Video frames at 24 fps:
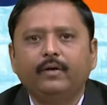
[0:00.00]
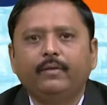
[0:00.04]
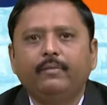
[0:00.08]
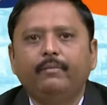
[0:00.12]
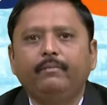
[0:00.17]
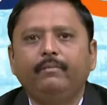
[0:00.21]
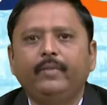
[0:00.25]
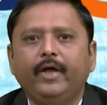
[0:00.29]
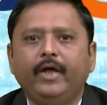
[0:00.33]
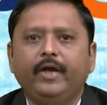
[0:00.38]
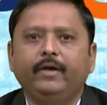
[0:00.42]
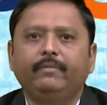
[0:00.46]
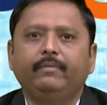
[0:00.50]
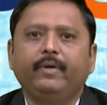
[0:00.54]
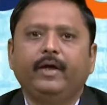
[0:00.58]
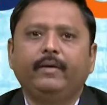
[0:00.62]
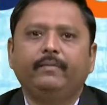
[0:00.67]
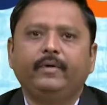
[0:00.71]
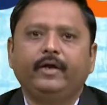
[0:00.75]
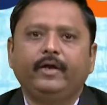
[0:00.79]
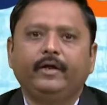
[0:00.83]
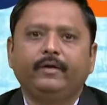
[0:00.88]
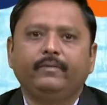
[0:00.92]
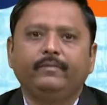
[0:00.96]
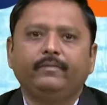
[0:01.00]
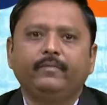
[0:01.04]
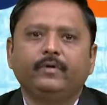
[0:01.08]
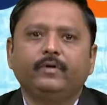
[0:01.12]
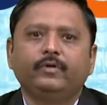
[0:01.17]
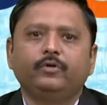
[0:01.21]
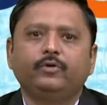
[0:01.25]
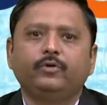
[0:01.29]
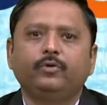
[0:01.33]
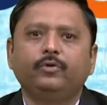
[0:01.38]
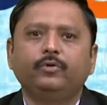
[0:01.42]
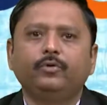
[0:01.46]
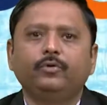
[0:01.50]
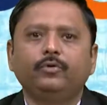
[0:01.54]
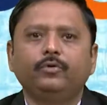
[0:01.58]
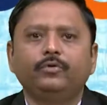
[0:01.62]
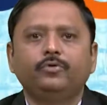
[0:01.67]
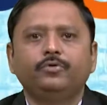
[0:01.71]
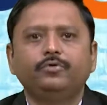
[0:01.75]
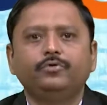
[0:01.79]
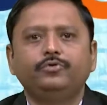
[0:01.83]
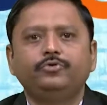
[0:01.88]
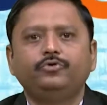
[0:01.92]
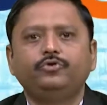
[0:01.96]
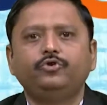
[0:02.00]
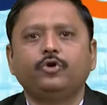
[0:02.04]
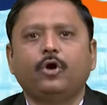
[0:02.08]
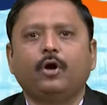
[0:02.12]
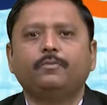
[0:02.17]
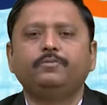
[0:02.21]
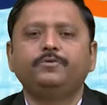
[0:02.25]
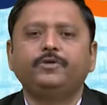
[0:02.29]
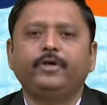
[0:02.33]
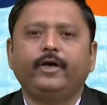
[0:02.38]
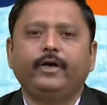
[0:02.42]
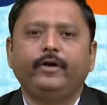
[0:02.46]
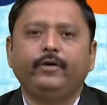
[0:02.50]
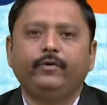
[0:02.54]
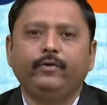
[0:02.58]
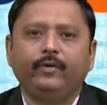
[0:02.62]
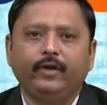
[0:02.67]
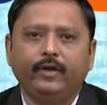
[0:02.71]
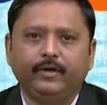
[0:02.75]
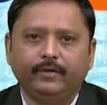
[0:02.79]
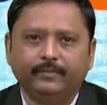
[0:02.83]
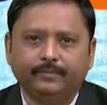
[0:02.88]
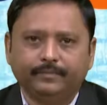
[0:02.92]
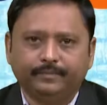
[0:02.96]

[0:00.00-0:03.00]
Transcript: main memory through job scheduling